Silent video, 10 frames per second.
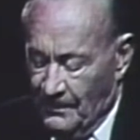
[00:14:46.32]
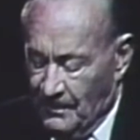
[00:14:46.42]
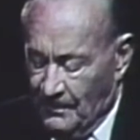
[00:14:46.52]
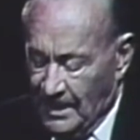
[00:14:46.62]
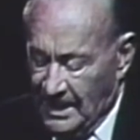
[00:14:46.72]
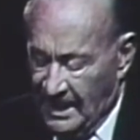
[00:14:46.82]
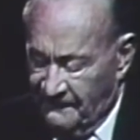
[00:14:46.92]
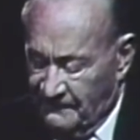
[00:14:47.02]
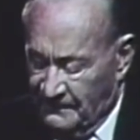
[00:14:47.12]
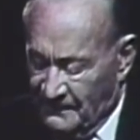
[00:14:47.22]
We have
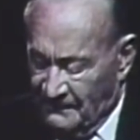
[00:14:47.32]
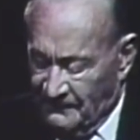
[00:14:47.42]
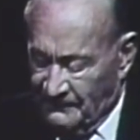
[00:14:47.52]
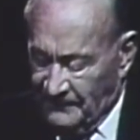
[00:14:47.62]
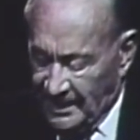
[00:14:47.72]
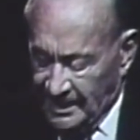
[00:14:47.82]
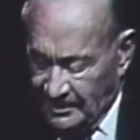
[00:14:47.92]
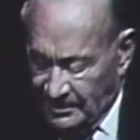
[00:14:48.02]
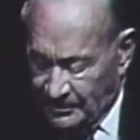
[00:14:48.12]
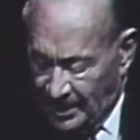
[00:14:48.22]

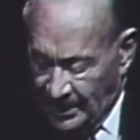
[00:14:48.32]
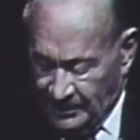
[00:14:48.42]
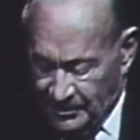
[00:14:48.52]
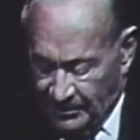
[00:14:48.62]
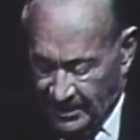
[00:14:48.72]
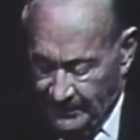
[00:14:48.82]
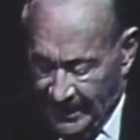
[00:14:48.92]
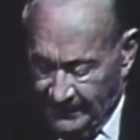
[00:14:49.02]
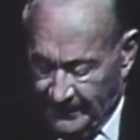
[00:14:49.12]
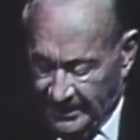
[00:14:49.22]
failed to honor your
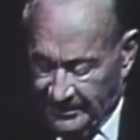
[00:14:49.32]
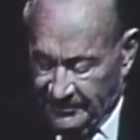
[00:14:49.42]
commandments.